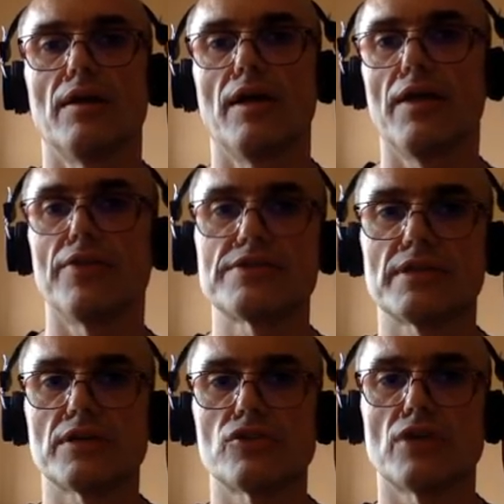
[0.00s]
And the
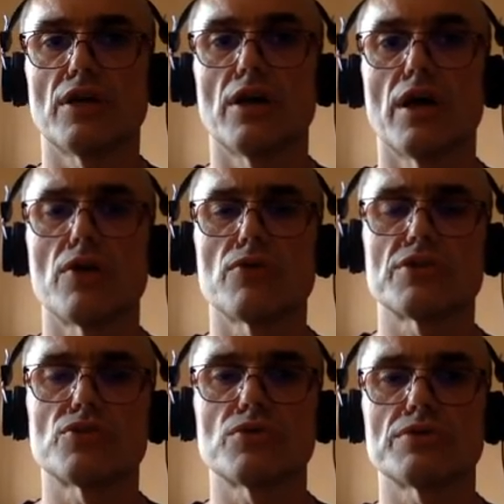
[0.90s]
second
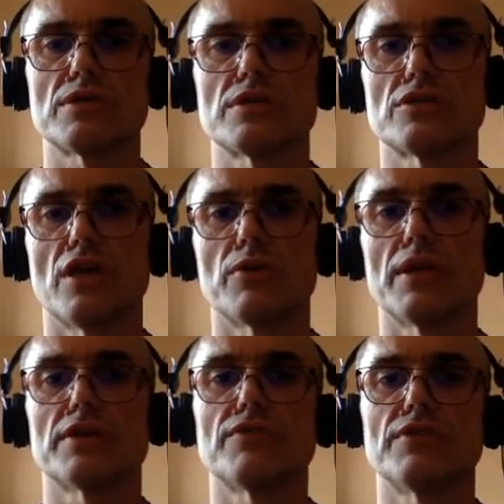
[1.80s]
resource is a
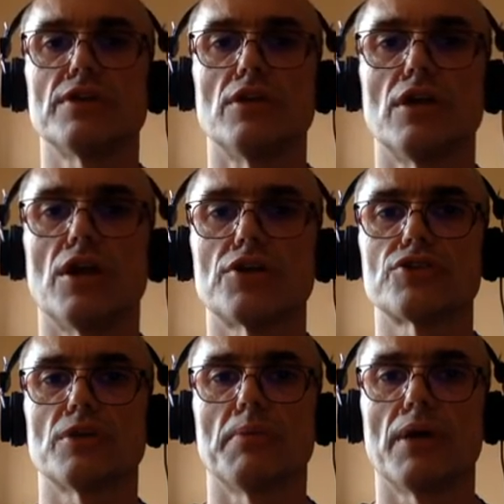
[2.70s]
relatively
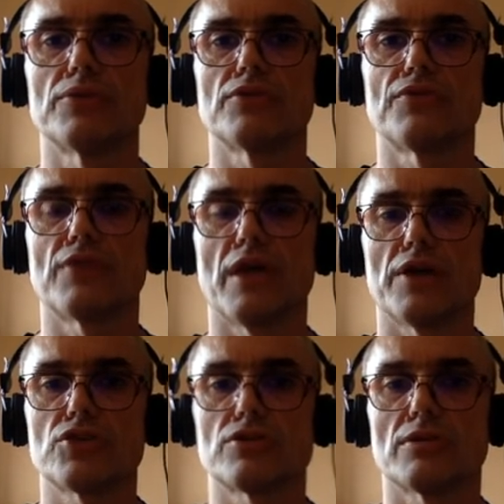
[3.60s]
large amount of
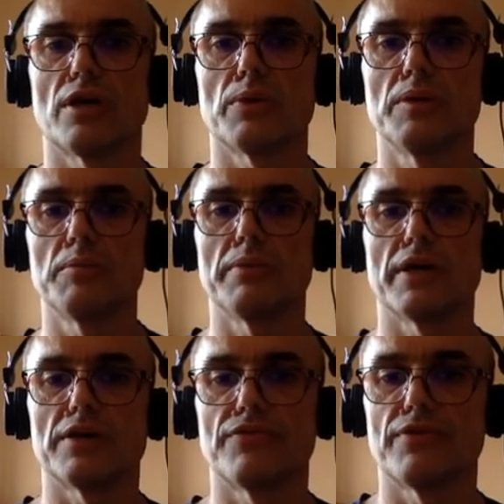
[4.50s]
cash. I will
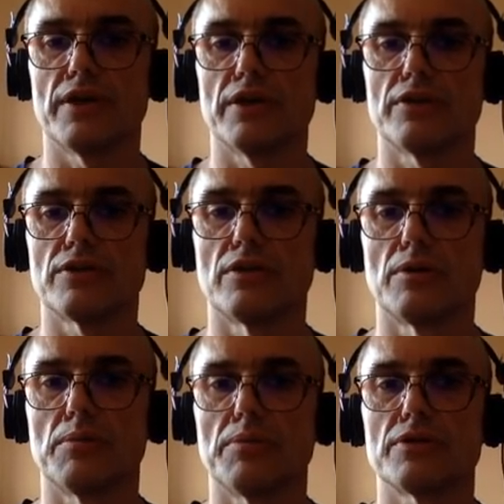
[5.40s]
magnify it
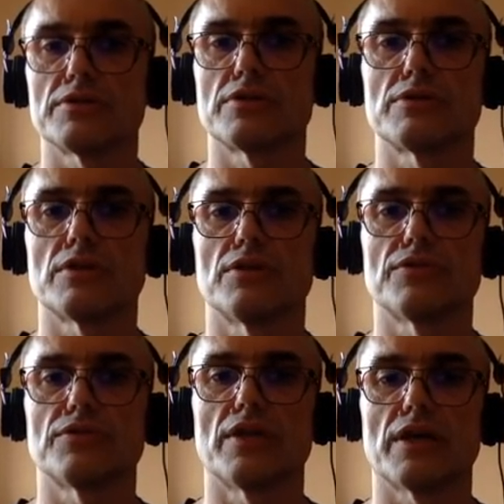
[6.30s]
because there is a lot
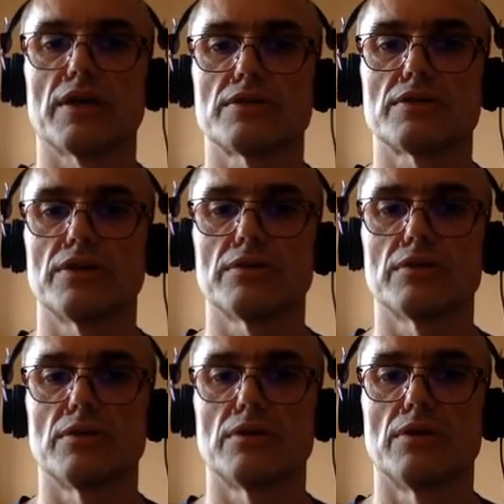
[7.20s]
of text here.
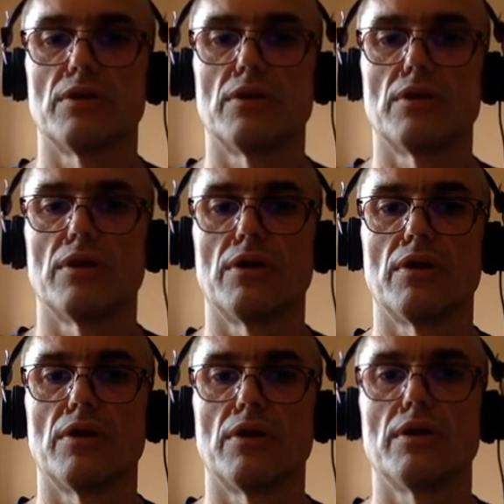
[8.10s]

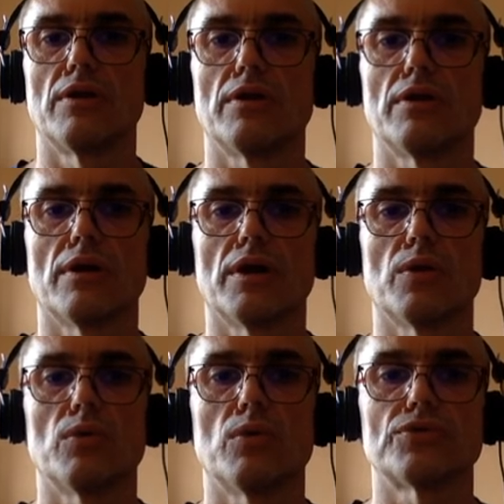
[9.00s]
I
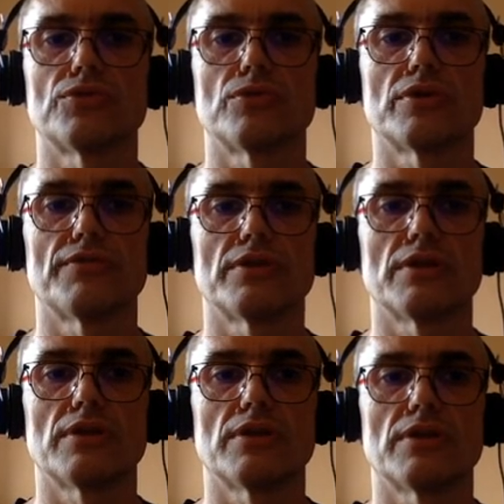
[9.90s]
want to have it
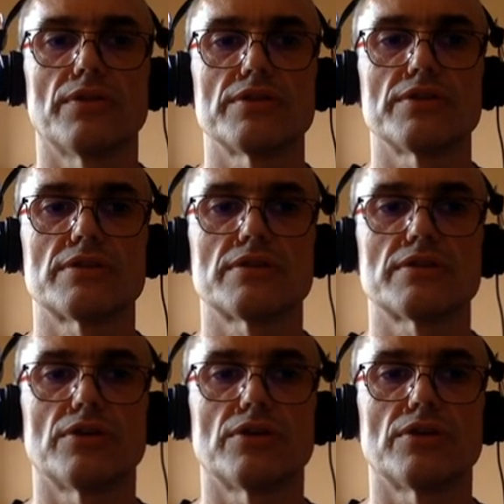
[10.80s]
like in the
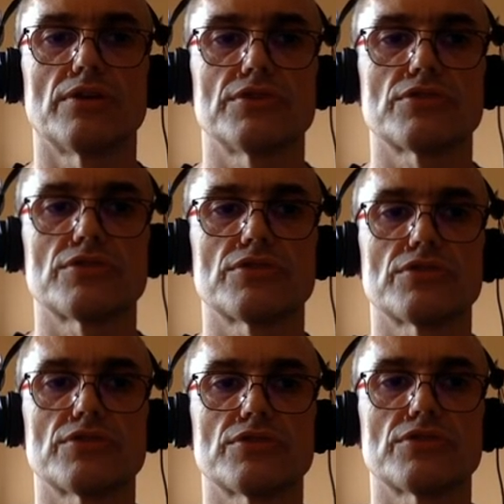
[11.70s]
center of the
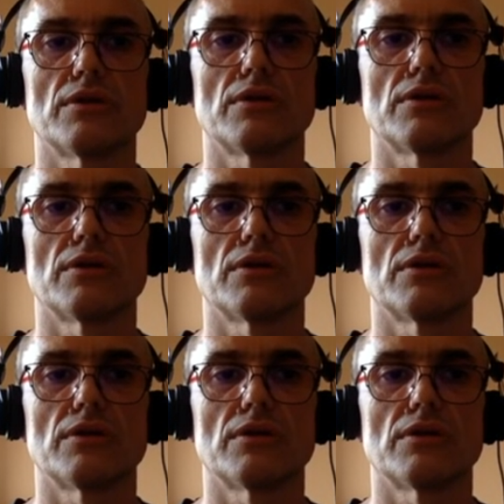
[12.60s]
screen.